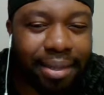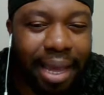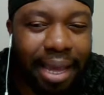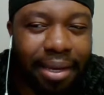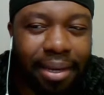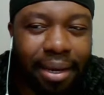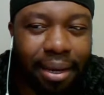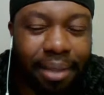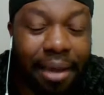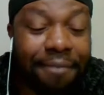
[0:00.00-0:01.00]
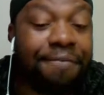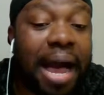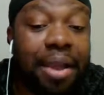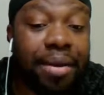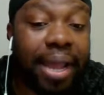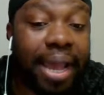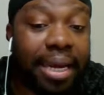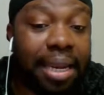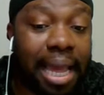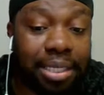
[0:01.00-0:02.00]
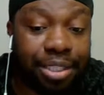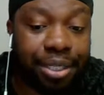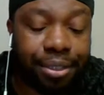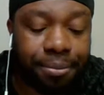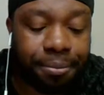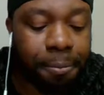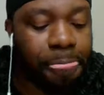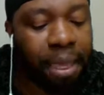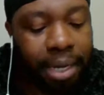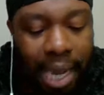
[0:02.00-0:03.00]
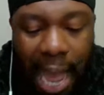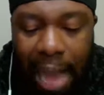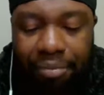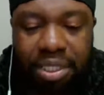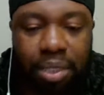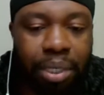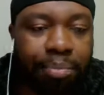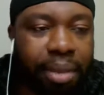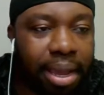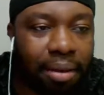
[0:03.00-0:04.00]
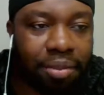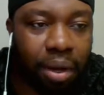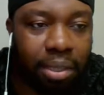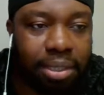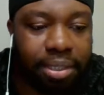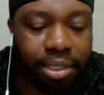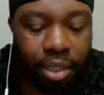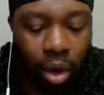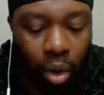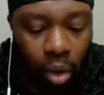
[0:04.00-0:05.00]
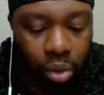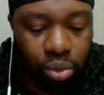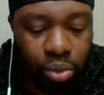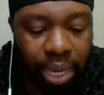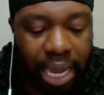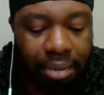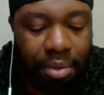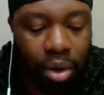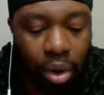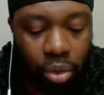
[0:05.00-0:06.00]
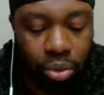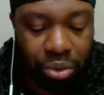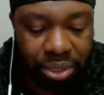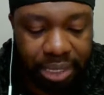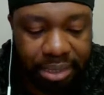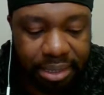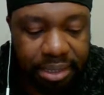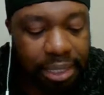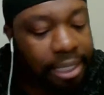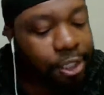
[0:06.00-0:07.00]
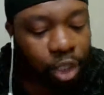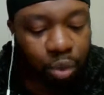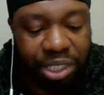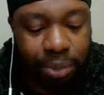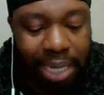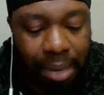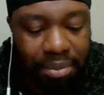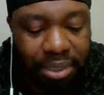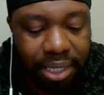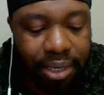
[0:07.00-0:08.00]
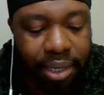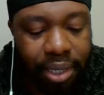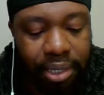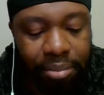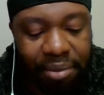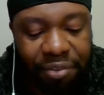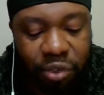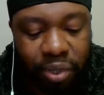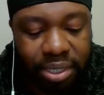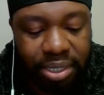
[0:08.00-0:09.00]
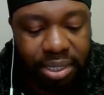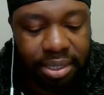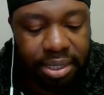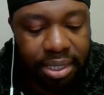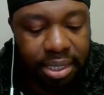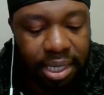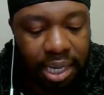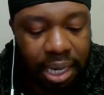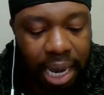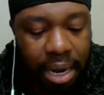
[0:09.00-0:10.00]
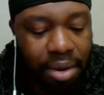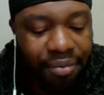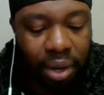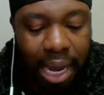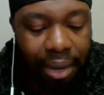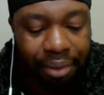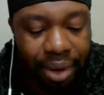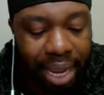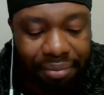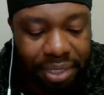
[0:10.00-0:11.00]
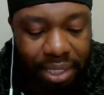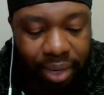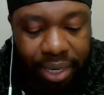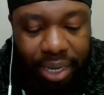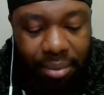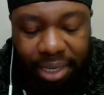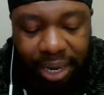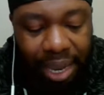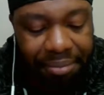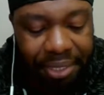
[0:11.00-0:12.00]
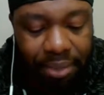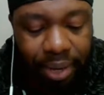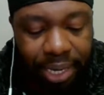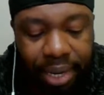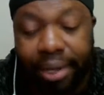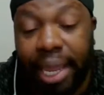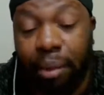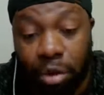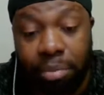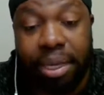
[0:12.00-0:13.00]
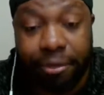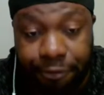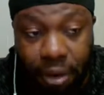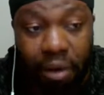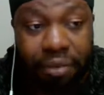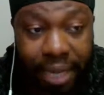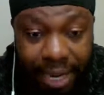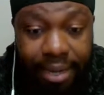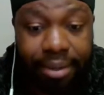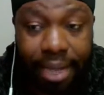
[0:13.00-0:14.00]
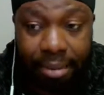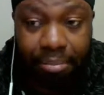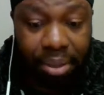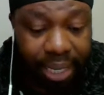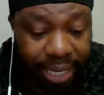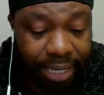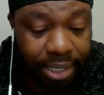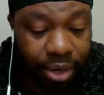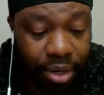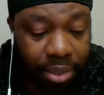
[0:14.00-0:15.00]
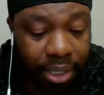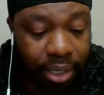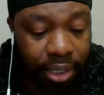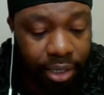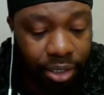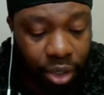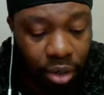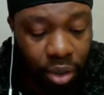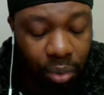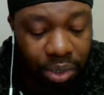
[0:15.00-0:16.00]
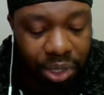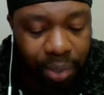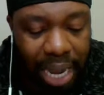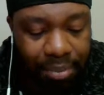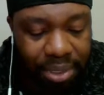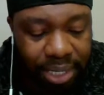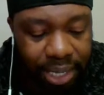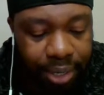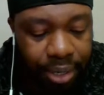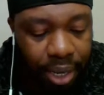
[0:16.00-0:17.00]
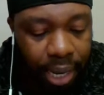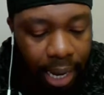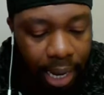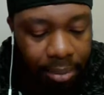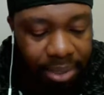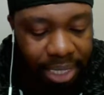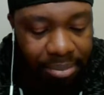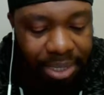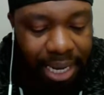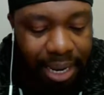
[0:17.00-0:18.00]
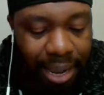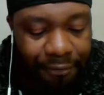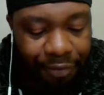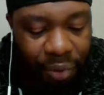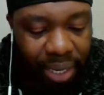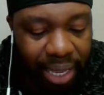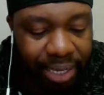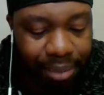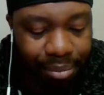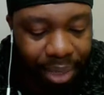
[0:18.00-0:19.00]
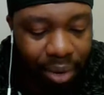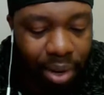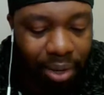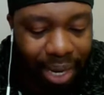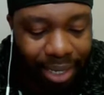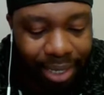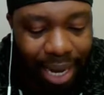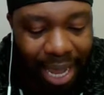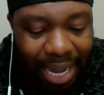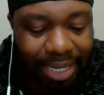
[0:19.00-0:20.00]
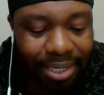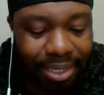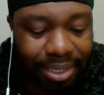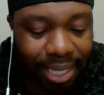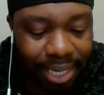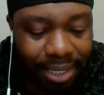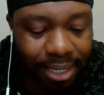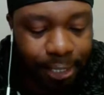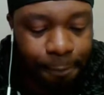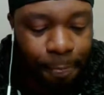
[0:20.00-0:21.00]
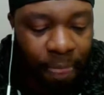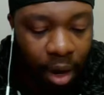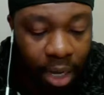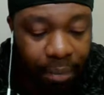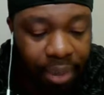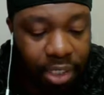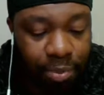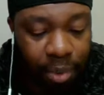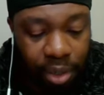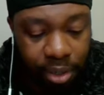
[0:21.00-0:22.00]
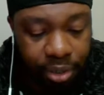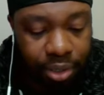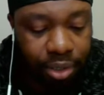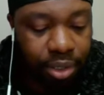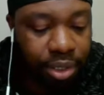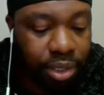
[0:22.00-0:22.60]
that fire they had last year. Now, obviously, when the playoff starts, it's just a whole new game, a whole new season. So we'll see what happens there. The Memphis Grizzlies, I don't even know how they're 8th seed right now. But they're 8th seed right now. They will be involved in that play-in tournament. So we'll see what happens there. Teams that I feel like can be around that 9 to 10 are going to be the Spurs,